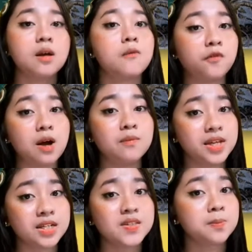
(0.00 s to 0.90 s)
from
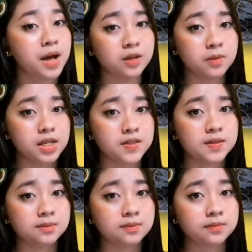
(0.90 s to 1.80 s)
its biomass.
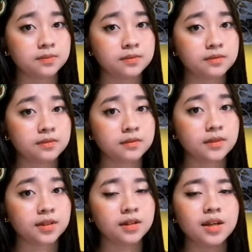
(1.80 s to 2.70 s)

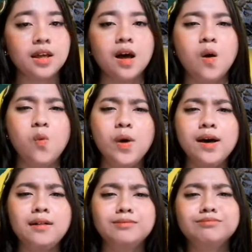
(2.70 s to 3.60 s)

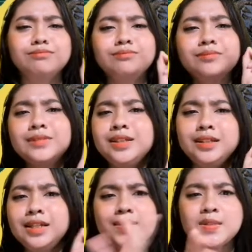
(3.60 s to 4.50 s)
Well,
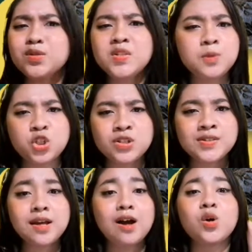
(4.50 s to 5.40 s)
keystone species
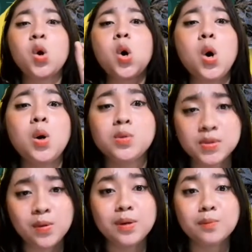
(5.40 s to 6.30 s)
are
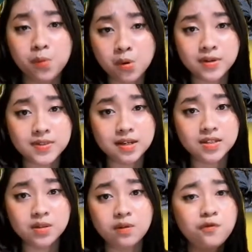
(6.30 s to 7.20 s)
also
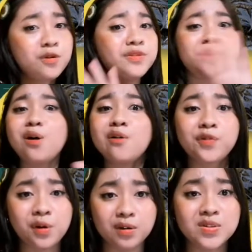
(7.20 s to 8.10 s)
important for the
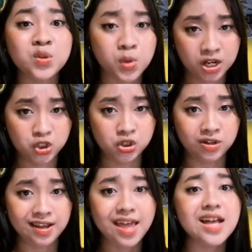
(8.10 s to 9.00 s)
overall
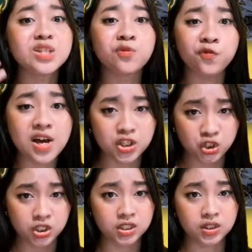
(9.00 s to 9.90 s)
structure and
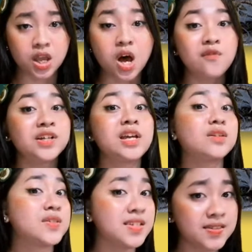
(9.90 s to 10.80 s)
function of an
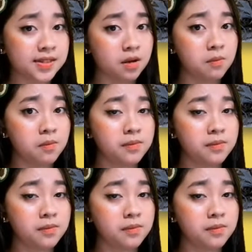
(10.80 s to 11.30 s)
ecosystem